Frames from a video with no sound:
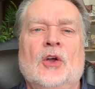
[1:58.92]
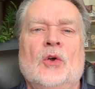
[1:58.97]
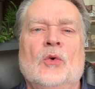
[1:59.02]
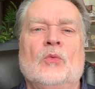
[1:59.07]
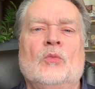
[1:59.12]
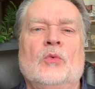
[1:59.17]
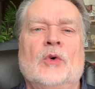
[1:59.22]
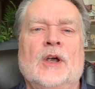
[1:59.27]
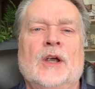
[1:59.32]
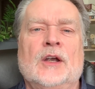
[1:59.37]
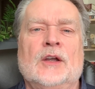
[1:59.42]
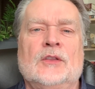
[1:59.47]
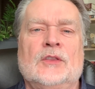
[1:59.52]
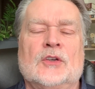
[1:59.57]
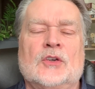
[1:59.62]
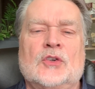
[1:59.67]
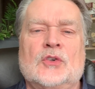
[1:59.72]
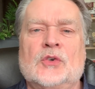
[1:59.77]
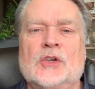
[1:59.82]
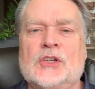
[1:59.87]
where the
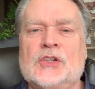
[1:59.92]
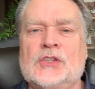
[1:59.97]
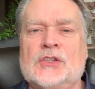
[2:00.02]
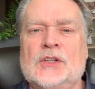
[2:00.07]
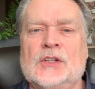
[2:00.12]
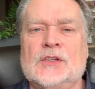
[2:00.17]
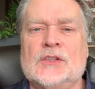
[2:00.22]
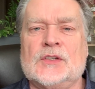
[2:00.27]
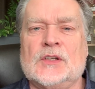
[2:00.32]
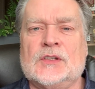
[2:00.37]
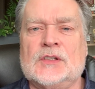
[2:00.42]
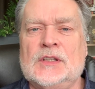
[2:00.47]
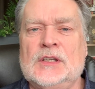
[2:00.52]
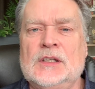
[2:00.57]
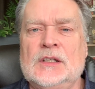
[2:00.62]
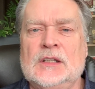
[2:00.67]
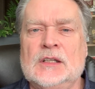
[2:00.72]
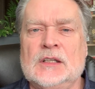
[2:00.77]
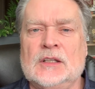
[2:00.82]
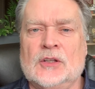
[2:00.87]
Christians
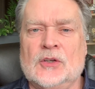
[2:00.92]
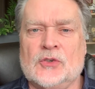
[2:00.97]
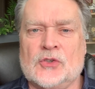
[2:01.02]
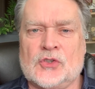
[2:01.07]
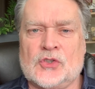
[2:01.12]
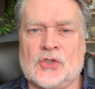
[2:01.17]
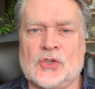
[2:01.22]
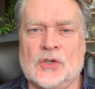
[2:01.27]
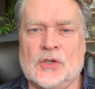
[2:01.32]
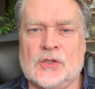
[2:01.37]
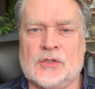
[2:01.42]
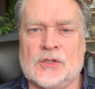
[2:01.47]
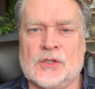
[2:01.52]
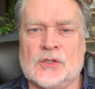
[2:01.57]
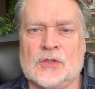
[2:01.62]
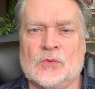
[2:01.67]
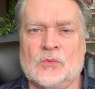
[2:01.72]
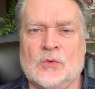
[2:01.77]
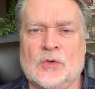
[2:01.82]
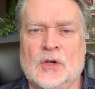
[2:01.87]
attending those
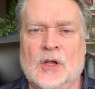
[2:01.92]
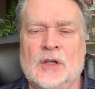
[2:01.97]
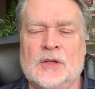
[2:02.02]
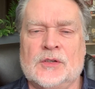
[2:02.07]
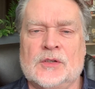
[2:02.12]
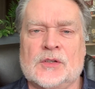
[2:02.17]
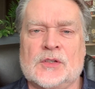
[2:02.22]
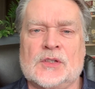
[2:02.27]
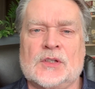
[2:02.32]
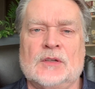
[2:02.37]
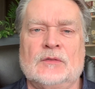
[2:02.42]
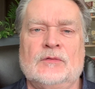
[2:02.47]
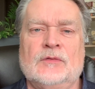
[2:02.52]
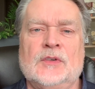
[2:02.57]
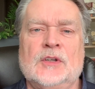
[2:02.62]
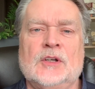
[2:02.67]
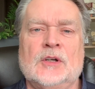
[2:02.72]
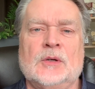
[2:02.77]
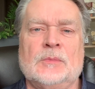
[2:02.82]
churches were under severe